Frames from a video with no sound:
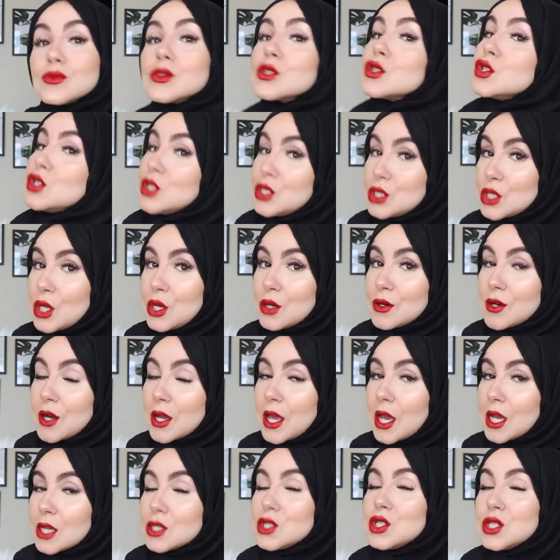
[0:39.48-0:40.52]
she's cute
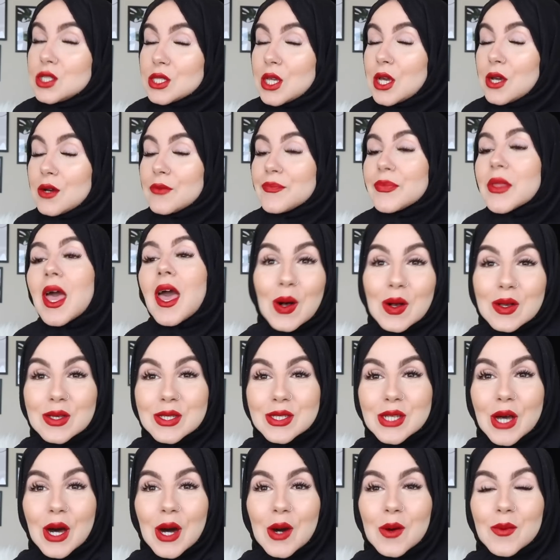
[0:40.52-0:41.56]
okay she's cute.
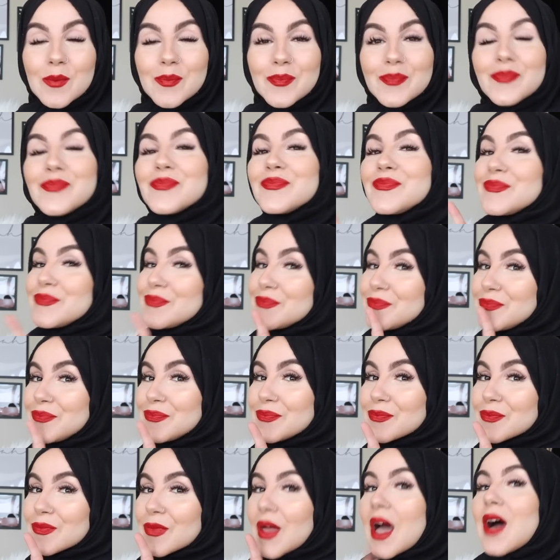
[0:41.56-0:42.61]
Also
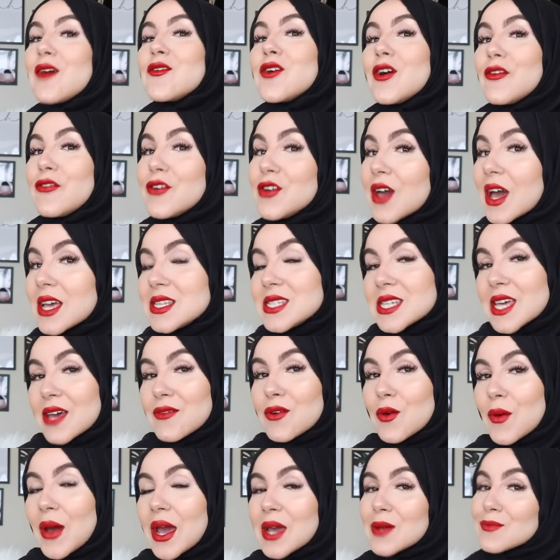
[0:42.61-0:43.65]
I've got for you guys a
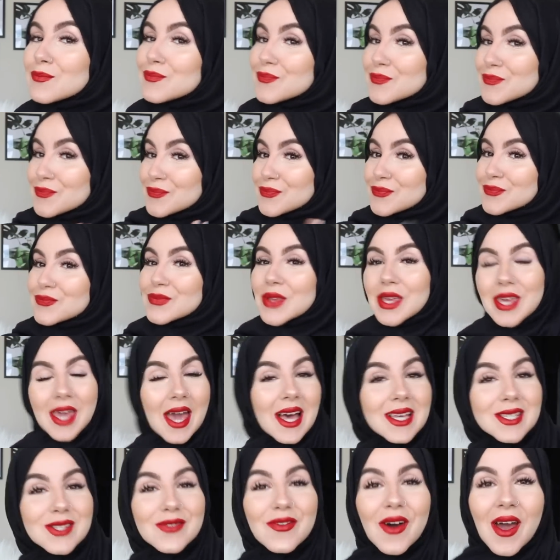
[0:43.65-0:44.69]
giveaway.
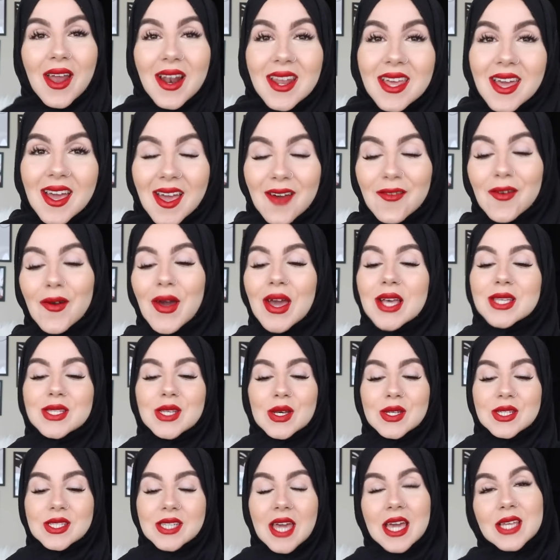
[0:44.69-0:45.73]
Yes, finally a giveaway,
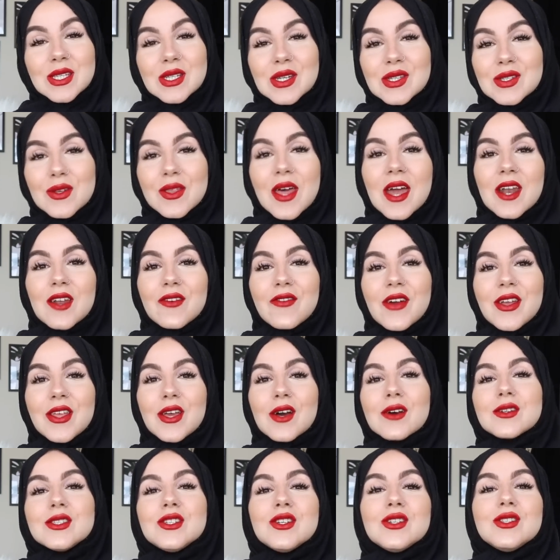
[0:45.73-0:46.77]
so stay tuned till the end of the
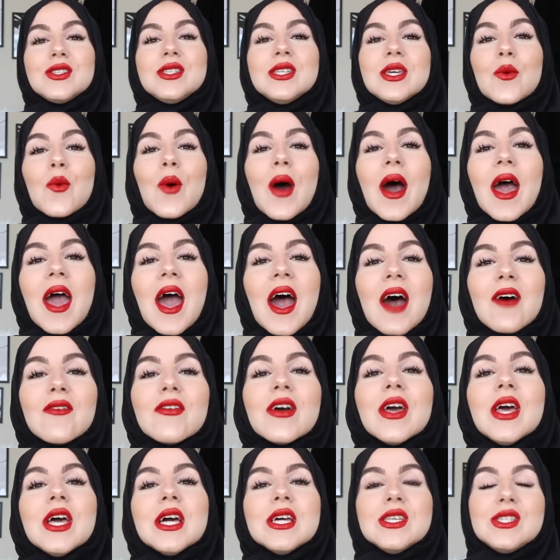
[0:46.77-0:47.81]
video to see what I
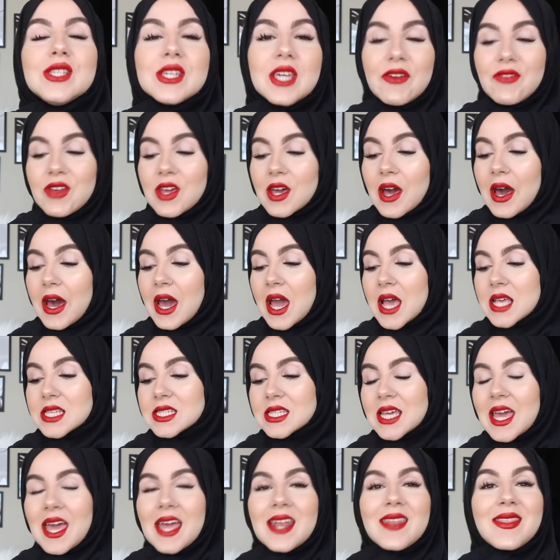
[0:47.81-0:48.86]
have to give you guys
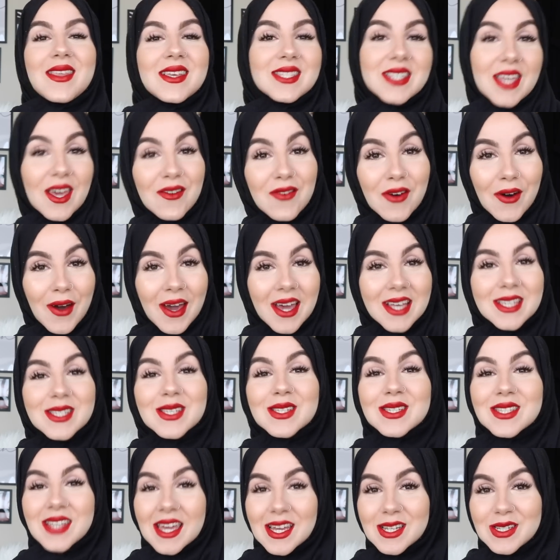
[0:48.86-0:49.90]
in this giveaway, so
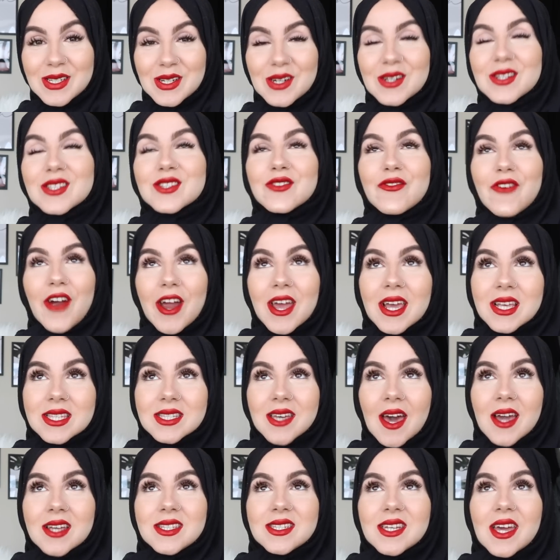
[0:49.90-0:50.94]
stay tuned. It's very
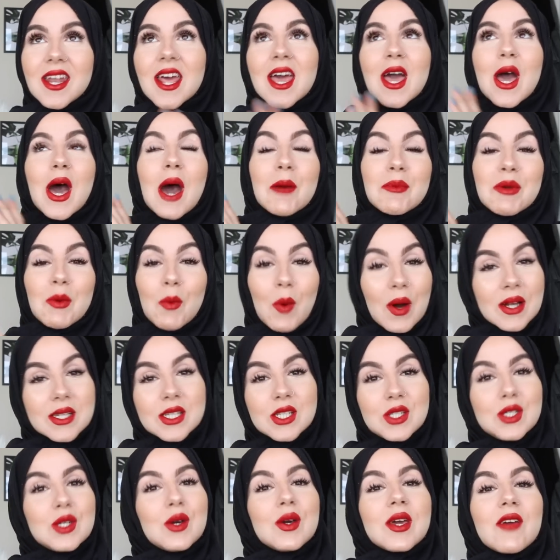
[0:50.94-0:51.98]
exciting. I've been wanting
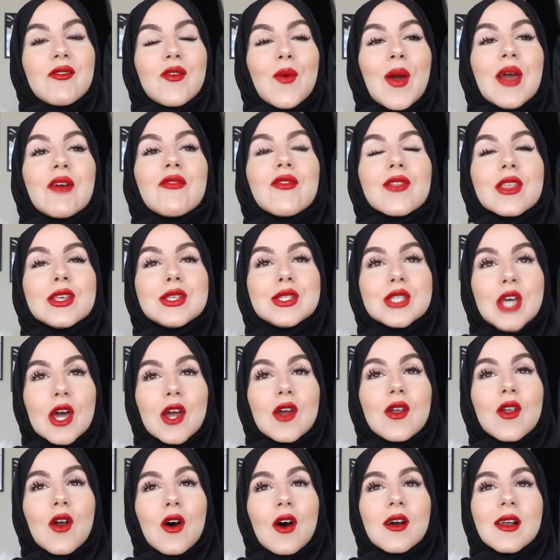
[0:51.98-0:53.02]
to do a giveaway for so
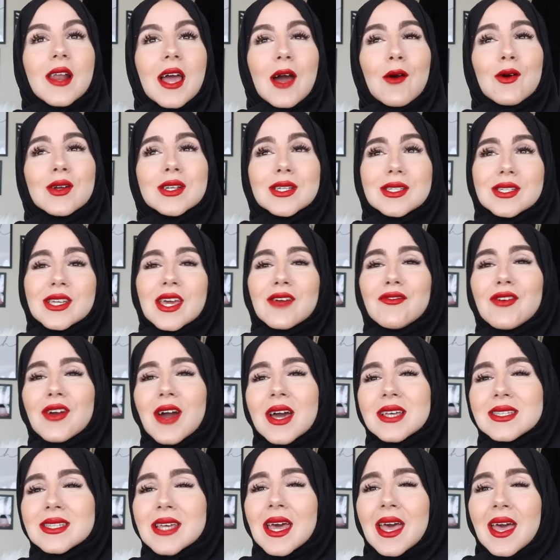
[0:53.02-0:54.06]
long, like I wanted to give you
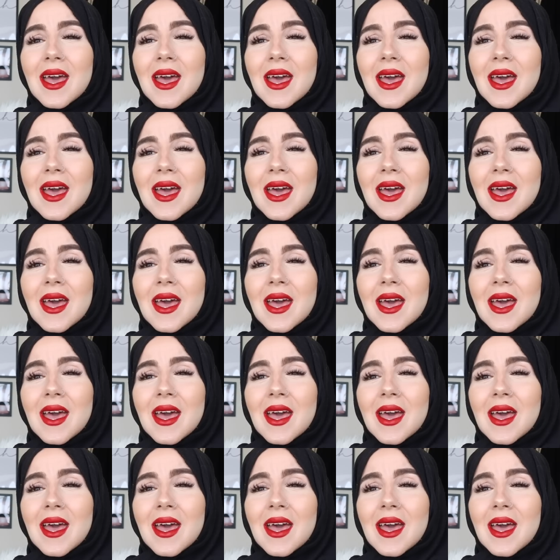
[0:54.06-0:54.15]
guys